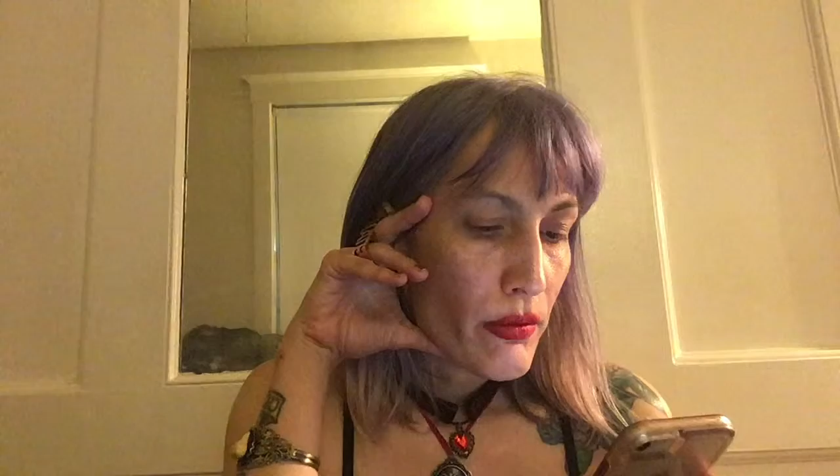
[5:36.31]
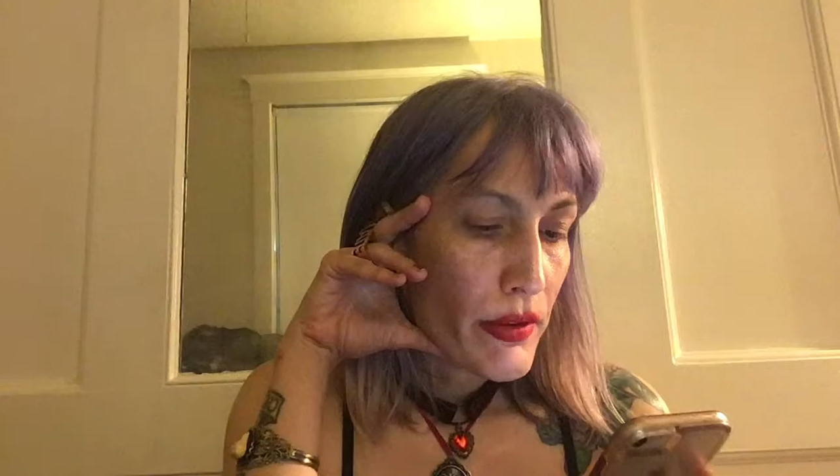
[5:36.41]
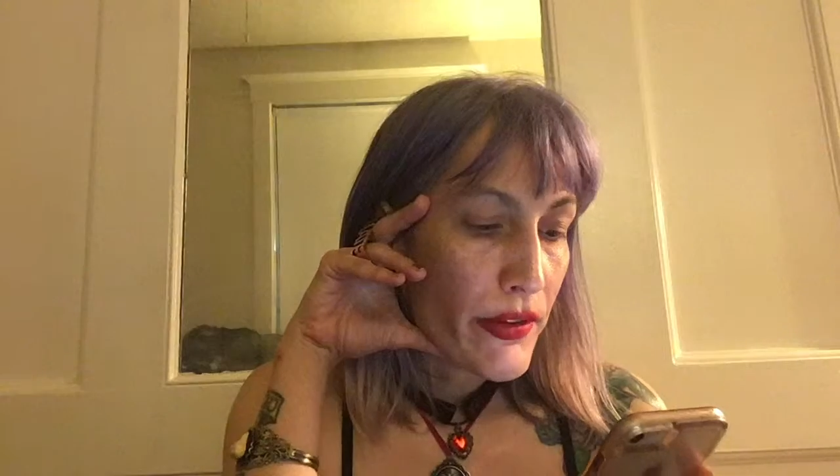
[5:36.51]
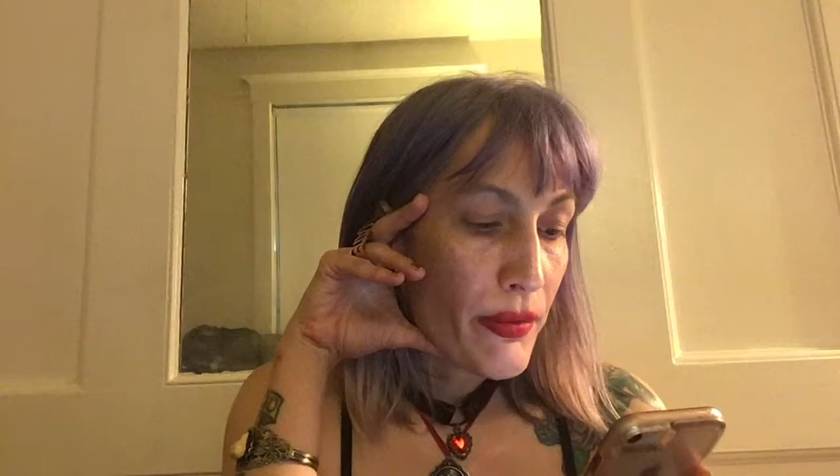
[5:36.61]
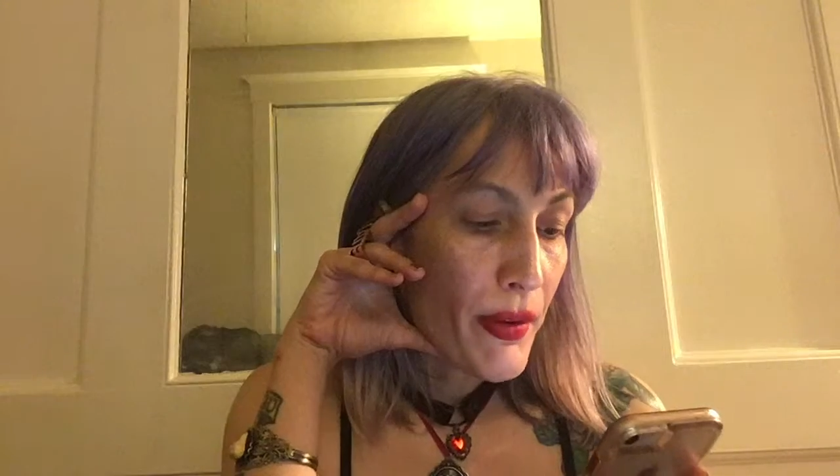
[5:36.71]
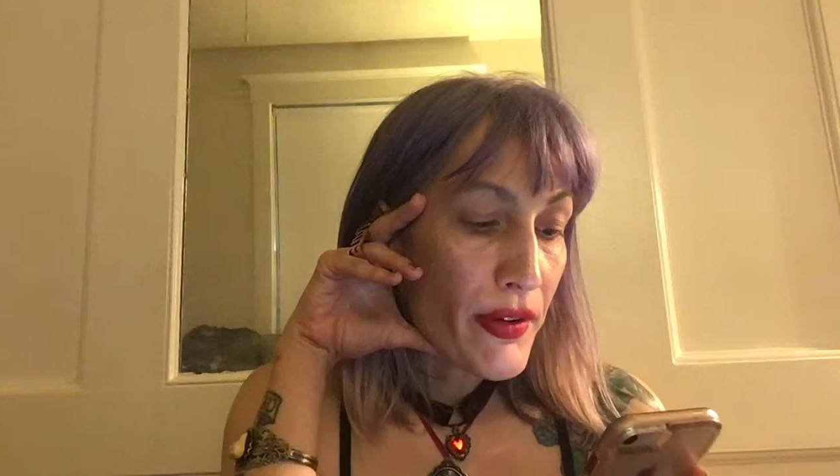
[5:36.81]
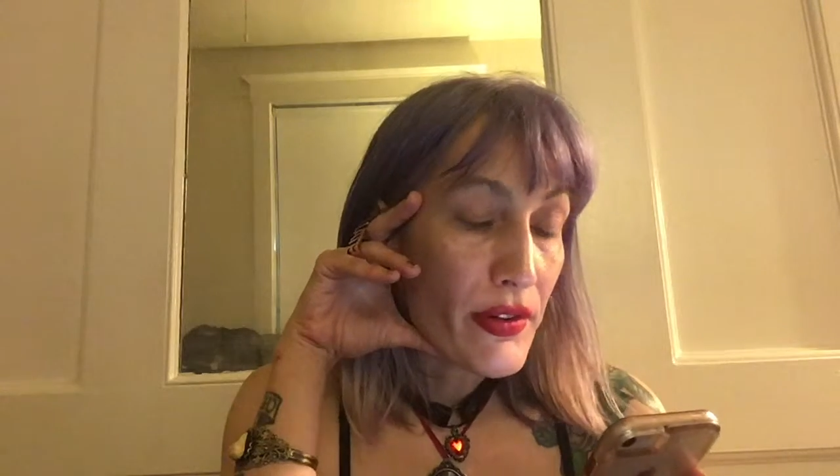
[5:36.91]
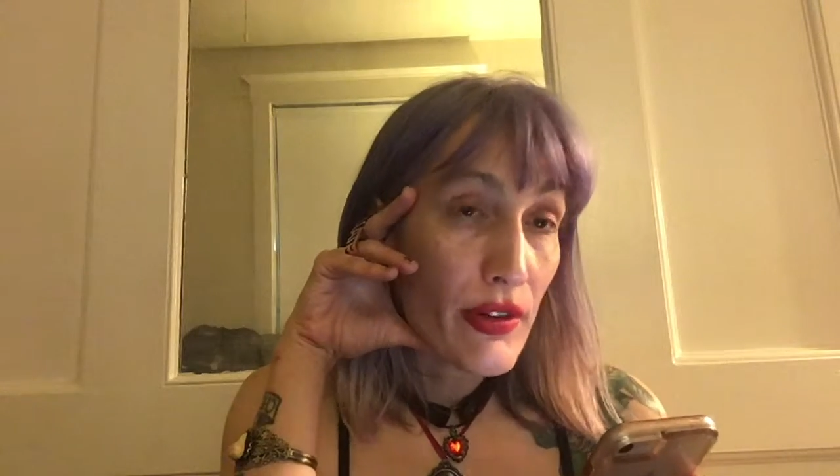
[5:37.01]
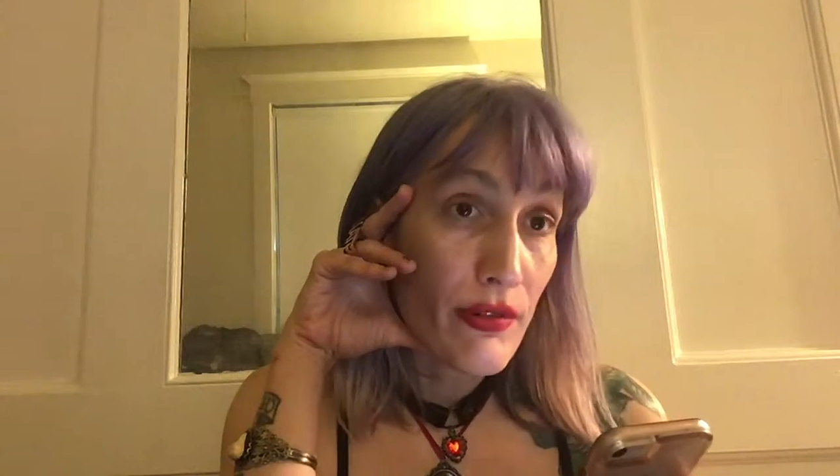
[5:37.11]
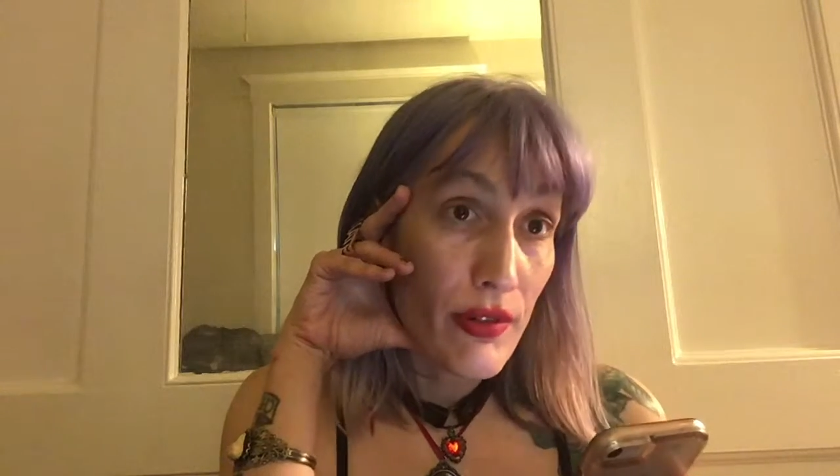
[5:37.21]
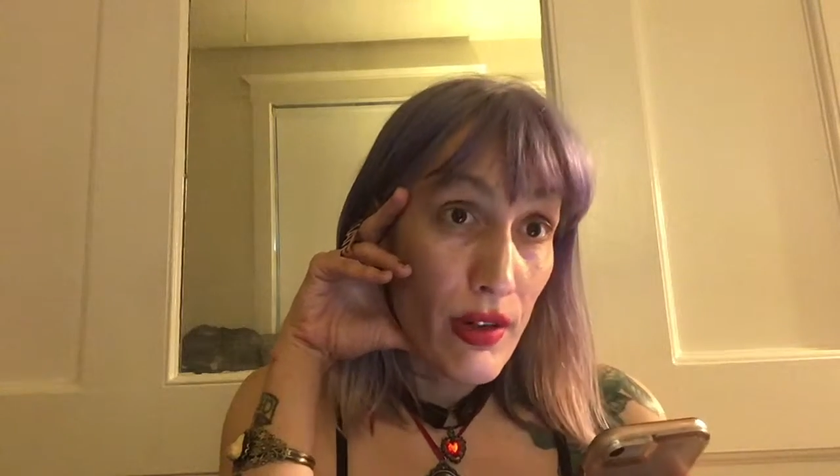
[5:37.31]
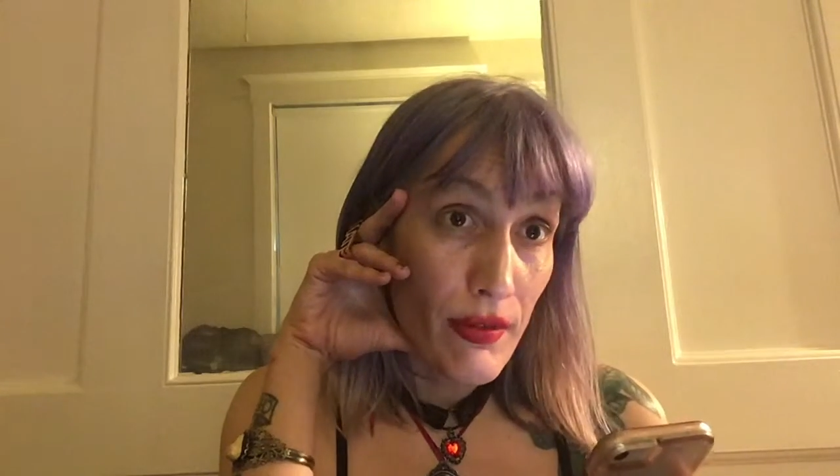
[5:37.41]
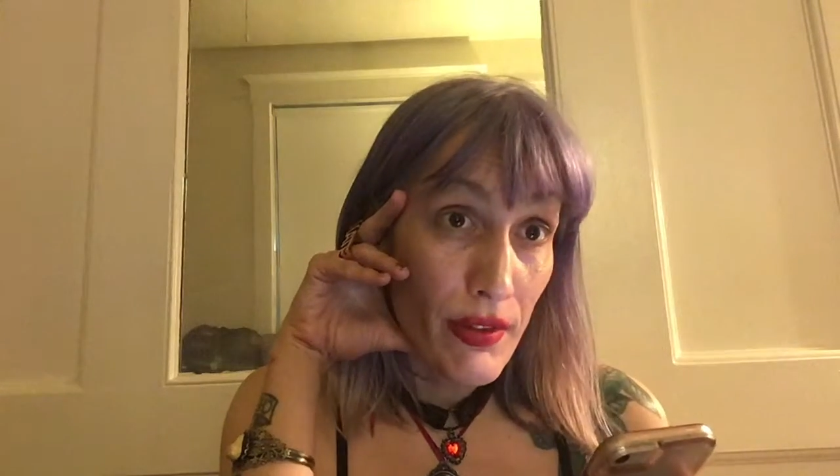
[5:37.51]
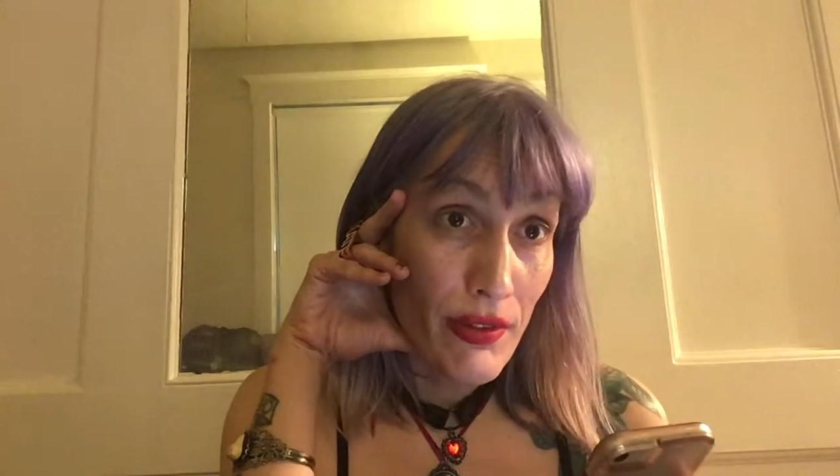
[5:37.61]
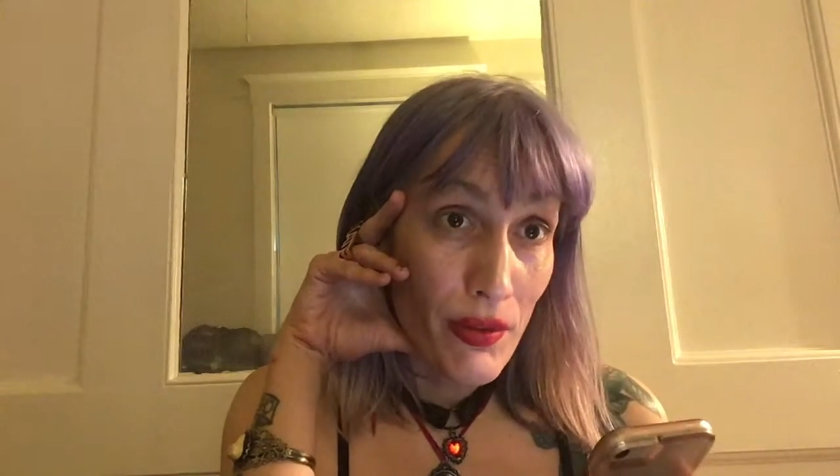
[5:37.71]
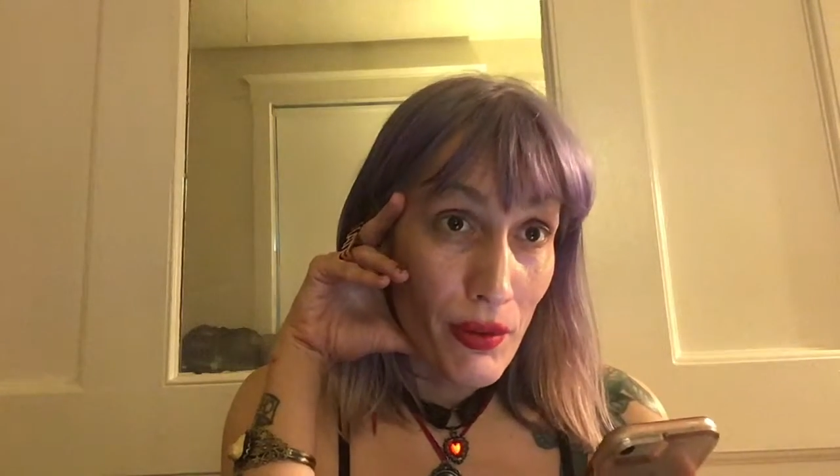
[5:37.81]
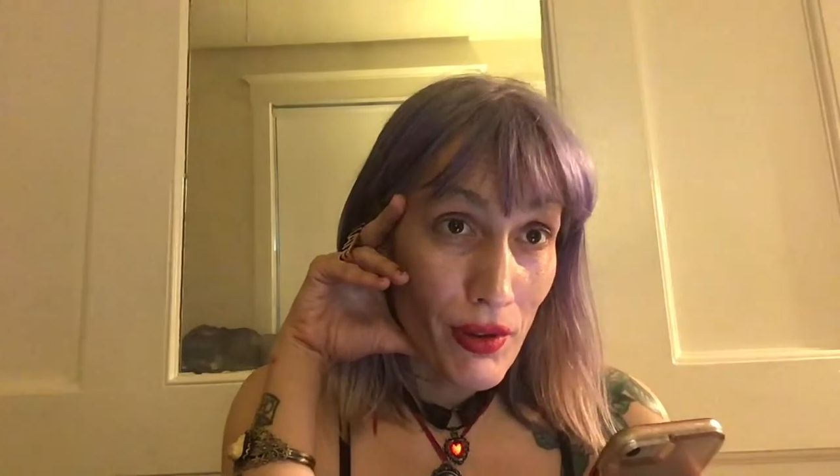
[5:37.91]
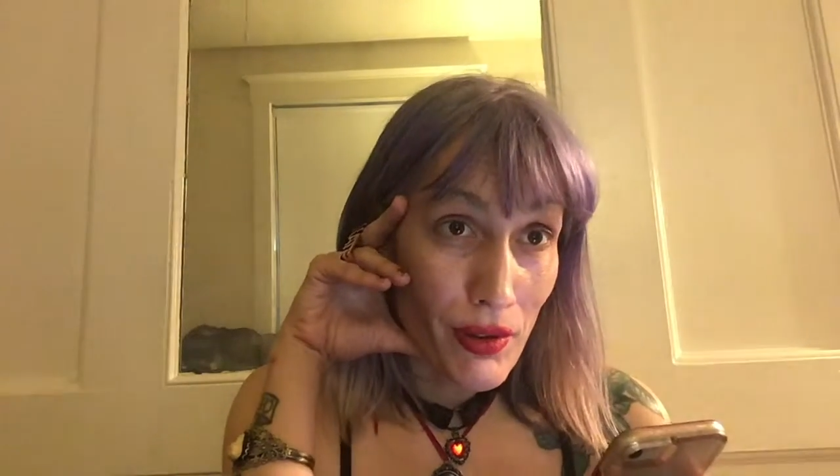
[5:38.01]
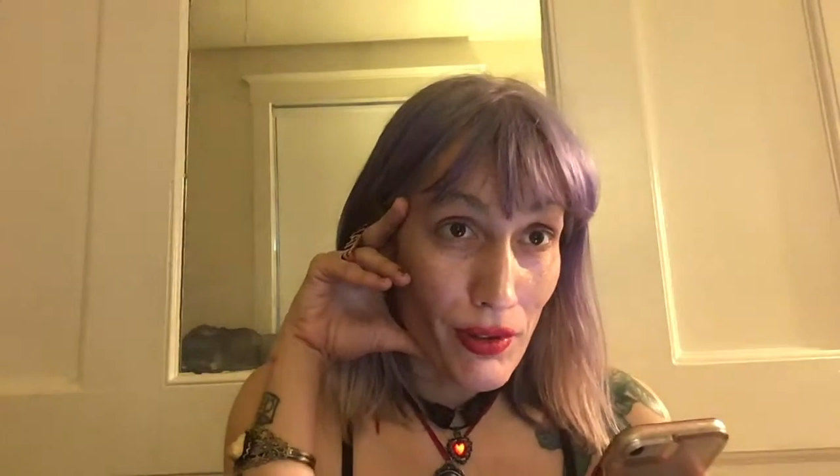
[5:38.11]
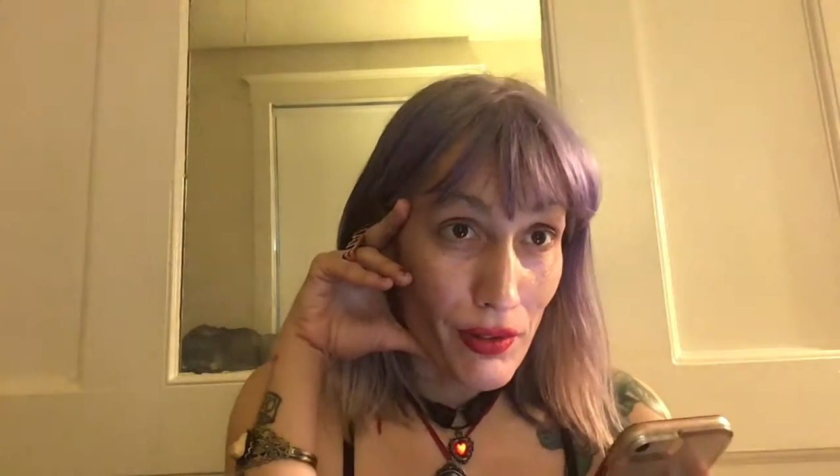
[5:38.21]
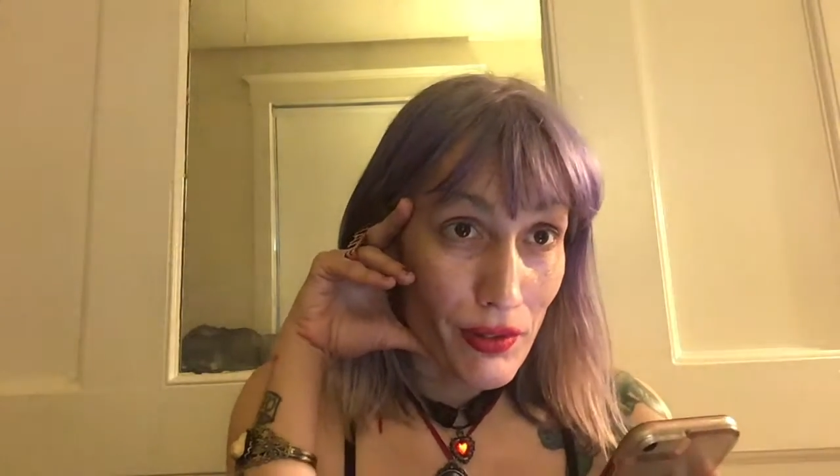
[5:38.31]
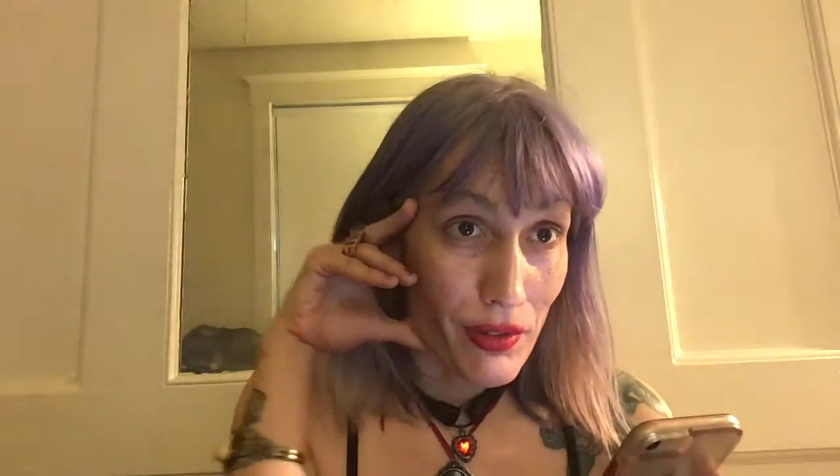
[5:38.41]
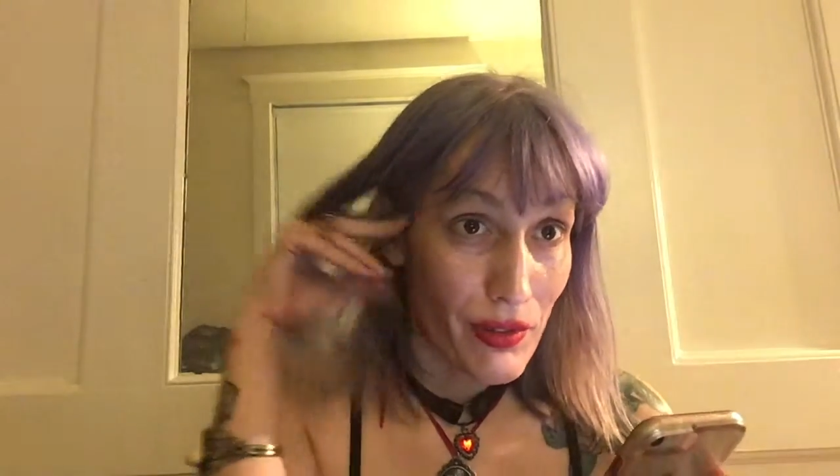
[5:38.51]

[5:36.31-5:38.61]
Be especially afraid of the so-called